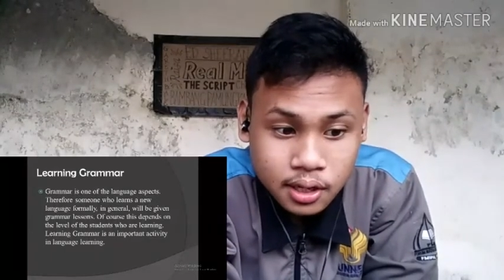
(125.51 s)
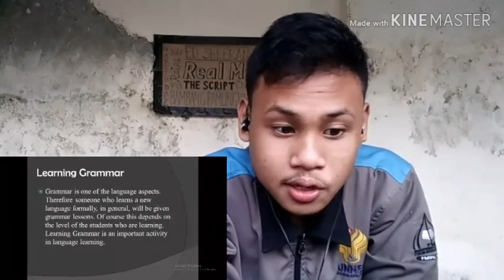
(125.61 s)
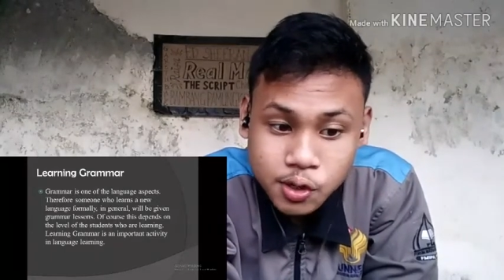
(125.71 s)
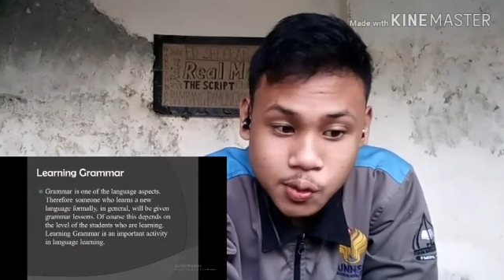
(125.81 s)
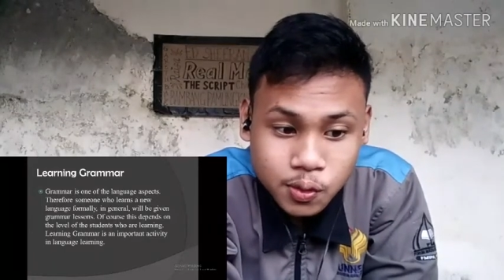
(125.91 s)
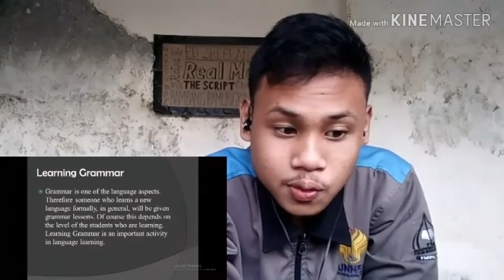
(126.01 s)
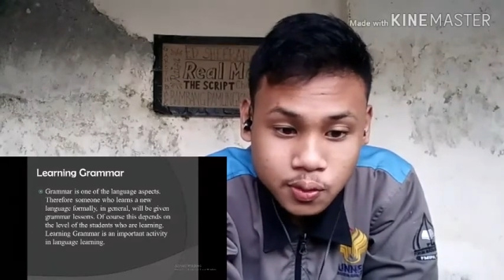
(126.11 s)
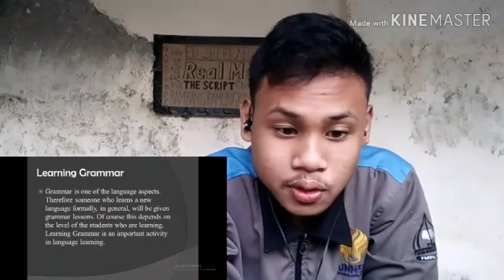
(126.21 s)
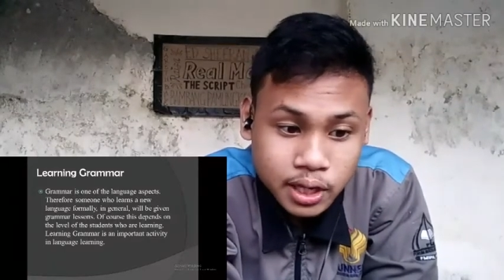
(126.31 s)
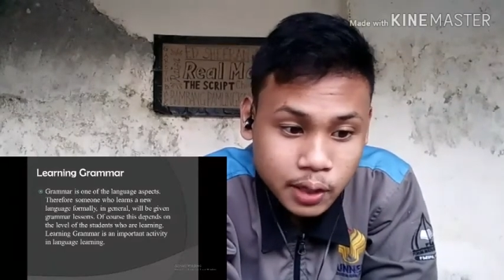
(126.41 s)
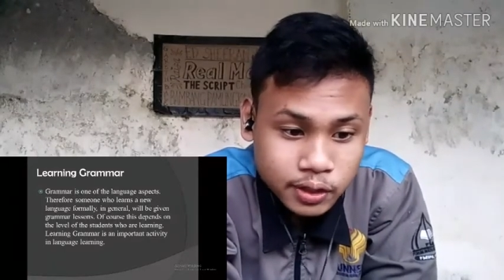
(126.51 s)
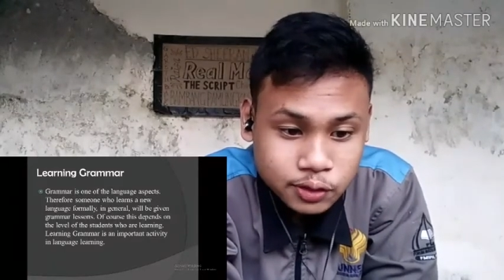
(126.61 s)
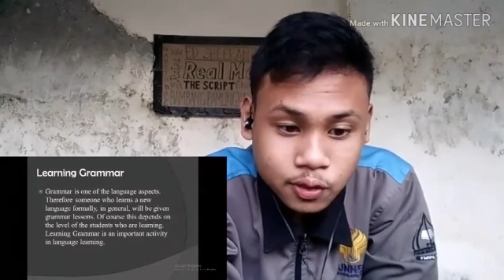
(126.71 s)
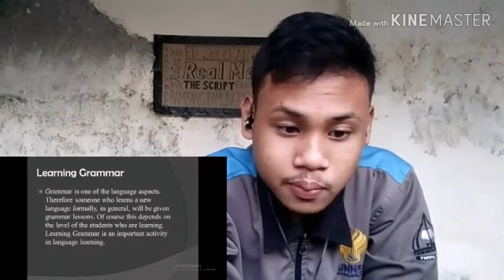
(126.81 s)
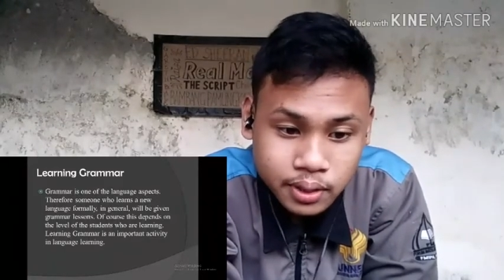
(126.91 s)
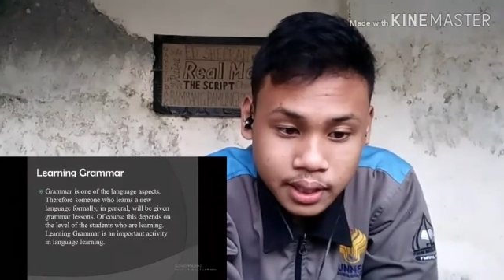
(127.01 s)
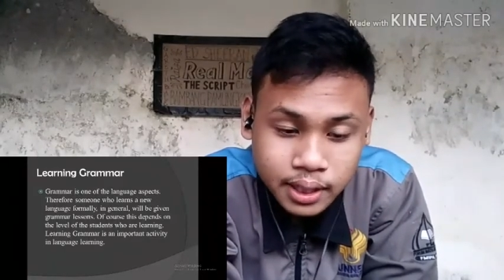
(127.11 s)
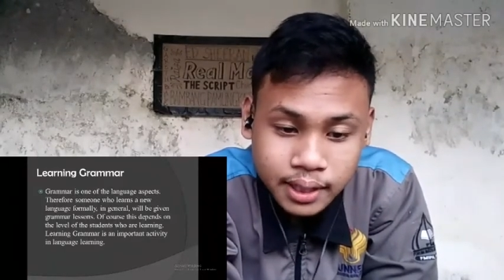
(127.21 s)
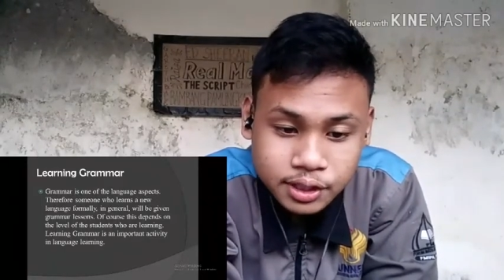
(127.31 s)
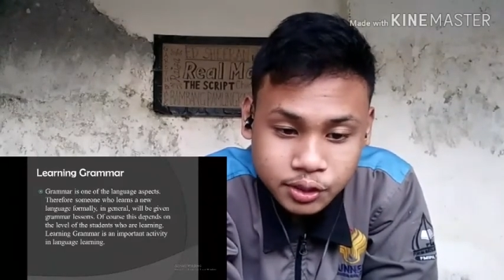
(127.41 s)
a new language
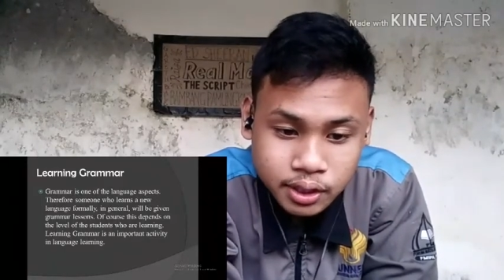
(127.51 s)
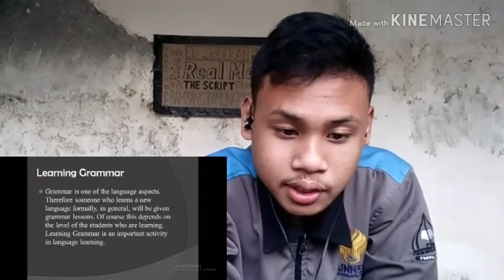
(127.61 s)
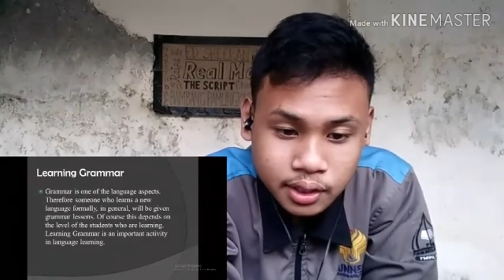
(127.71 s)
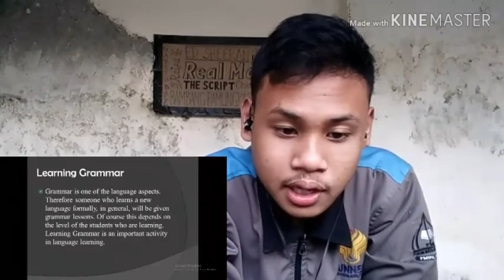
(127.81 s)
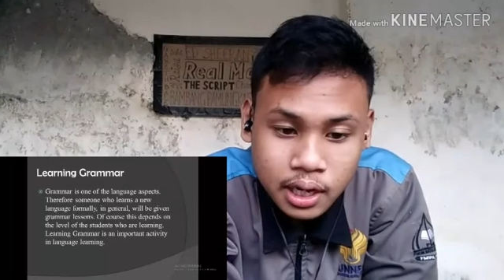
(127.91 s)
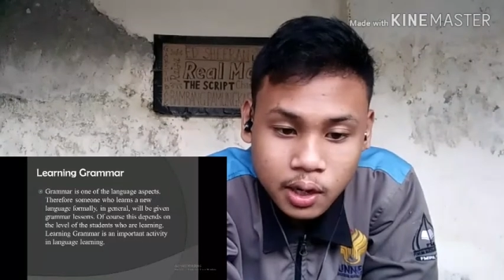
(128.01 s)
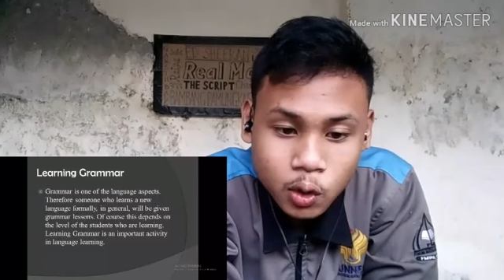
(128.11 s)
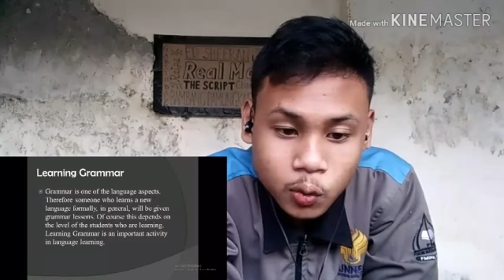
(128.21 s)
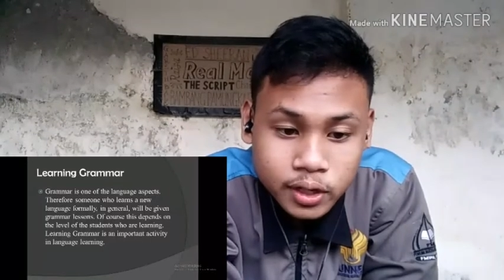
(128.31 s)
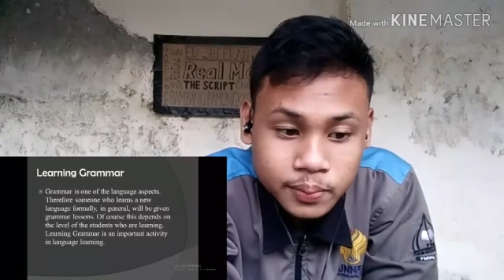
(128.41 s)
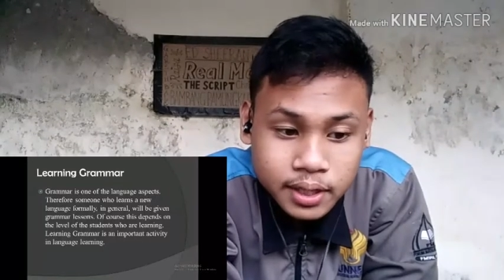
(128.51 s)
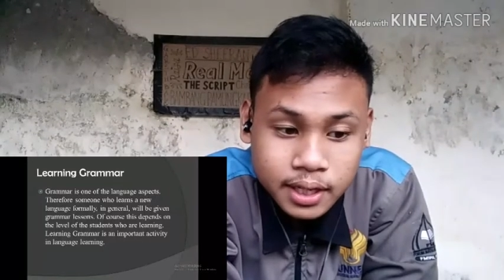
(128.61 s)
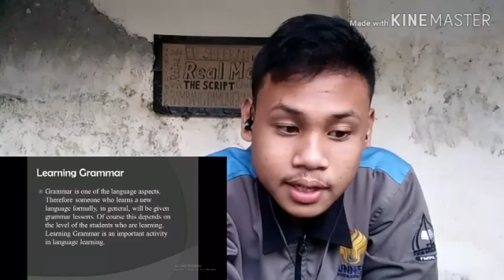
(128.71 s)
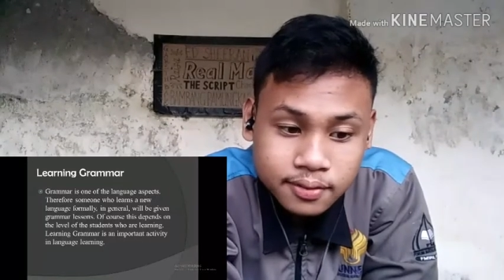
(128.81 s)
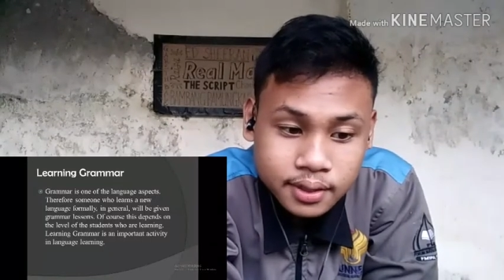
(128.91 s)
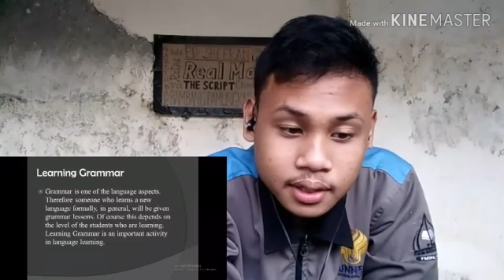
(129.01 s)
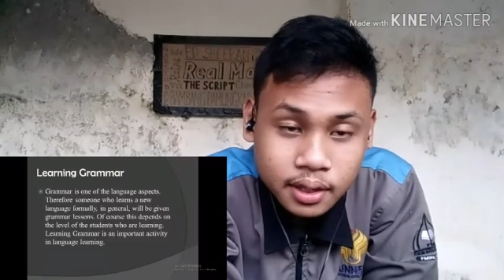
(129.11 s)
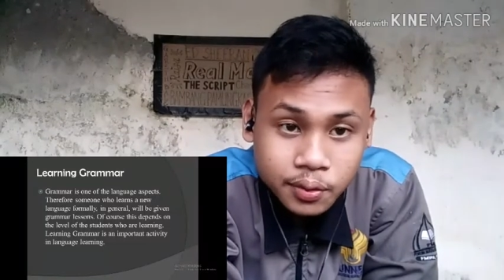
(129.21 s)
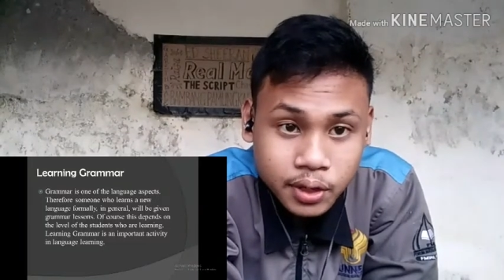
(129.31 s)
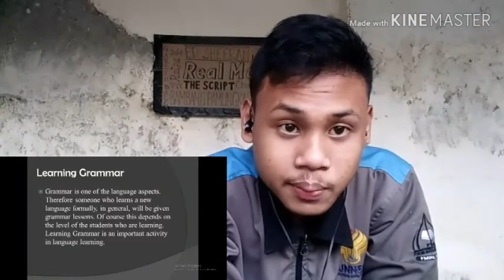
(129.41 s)
formally in general will be given
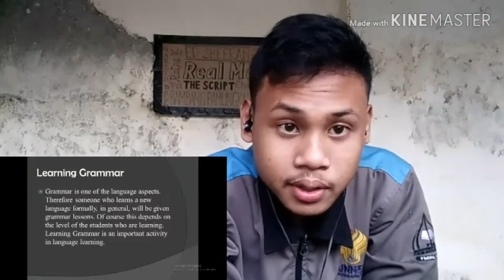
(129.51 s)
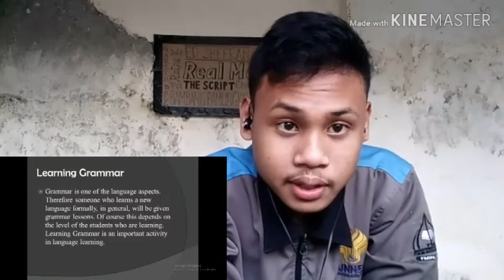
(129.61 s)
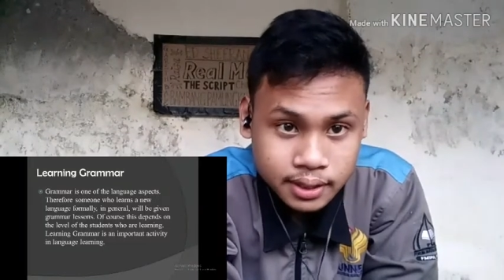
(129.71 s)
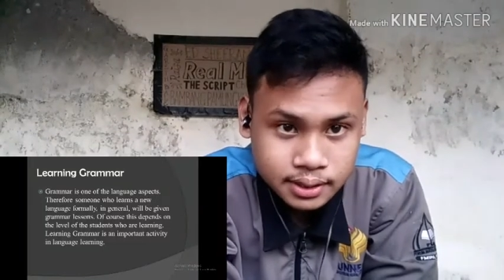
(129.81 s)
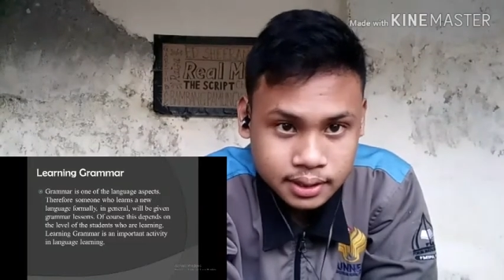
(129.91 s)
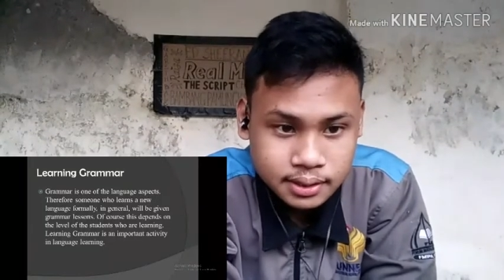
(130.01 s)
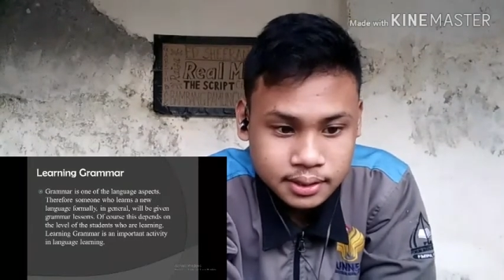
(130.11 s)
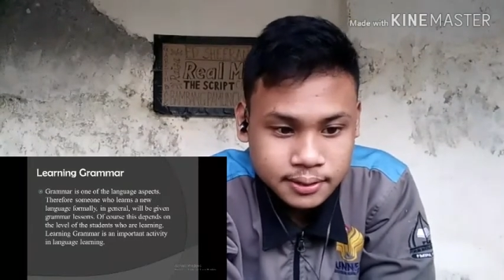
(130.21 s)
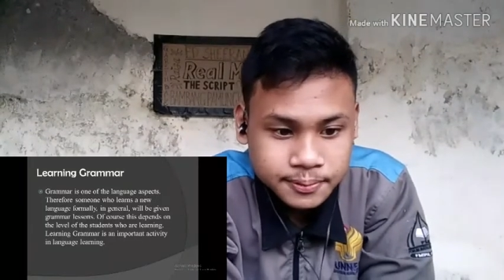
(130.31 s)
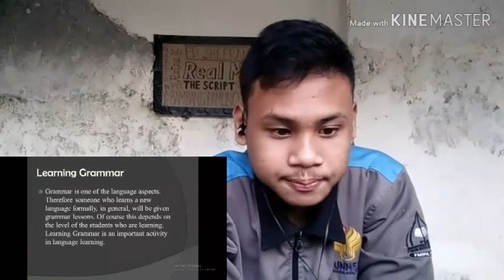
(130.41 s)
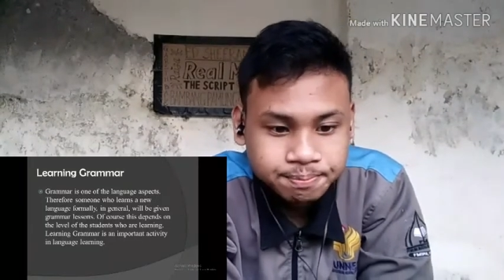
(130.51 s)
grammar lessons.